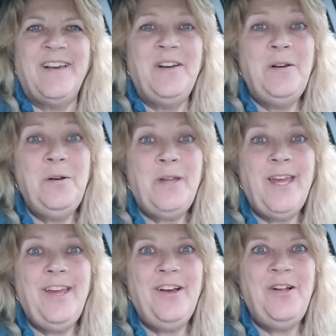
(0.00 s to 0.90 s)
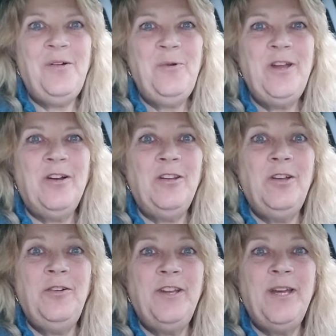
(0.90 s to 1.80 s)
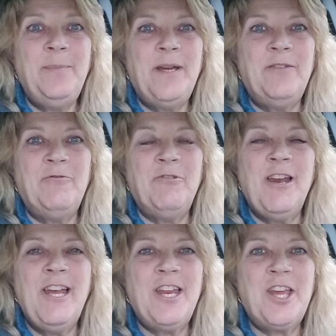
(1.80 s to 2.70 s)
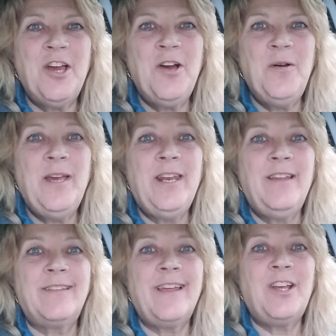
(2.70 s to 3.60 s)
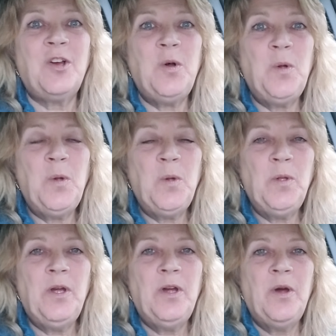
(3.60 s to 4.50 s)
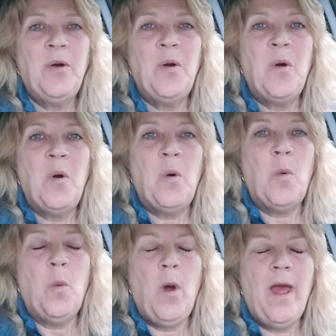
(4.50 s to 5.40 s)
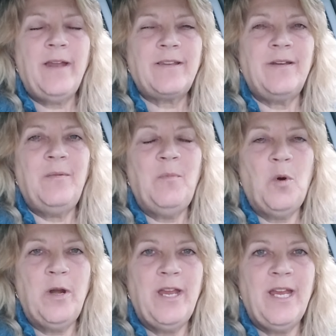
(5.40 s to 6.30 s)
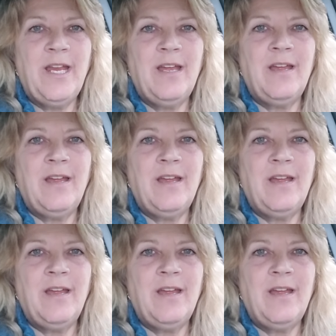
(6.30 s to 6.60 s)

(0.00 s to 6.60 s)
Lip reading: Okay, all, we are loaded up and ready to go. It is a cold, wet morning.